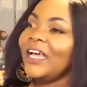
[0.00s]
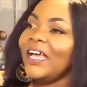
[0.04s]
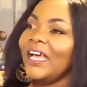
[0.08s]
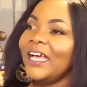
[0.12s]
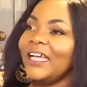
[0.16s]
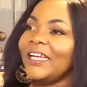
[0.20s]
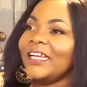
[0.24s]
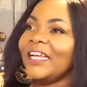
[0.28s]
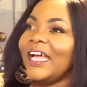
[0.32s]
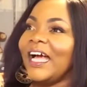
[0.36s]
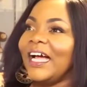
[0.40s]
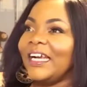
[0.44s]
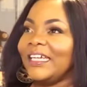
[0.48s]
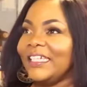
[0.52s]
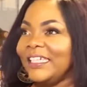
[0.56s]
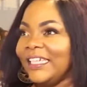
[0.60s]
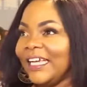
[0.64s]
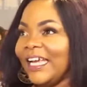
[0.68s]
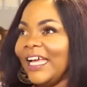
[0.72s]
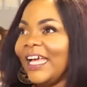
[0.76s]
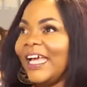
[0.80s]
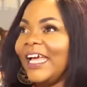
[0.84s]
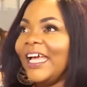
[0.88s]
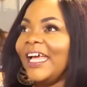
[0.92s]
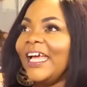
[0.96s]
And yeah,
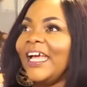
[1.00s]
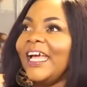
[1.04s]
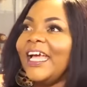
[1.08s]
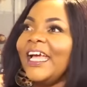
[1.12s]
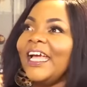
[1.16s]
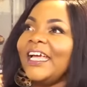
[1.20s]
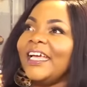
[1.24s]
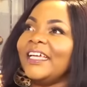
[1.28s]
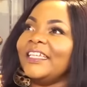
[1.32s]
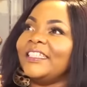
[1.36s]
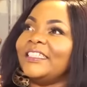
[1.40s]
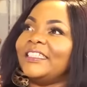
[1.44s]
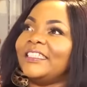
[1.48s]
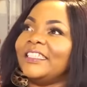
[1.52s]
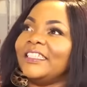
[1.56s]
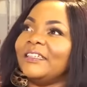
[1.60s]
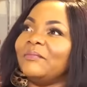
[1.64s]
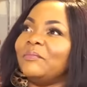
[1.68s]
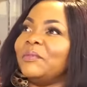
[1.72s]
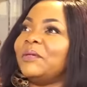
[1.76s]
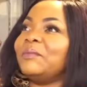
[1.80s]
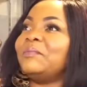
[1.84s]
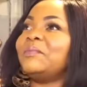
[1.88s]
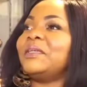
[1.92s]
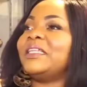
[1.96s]
dear, me
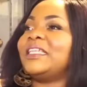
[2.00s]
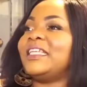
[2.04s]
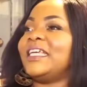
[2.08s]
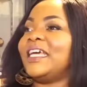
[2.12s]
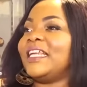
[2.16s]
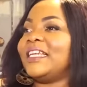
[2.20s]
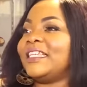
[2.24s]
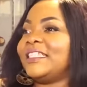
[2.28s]
the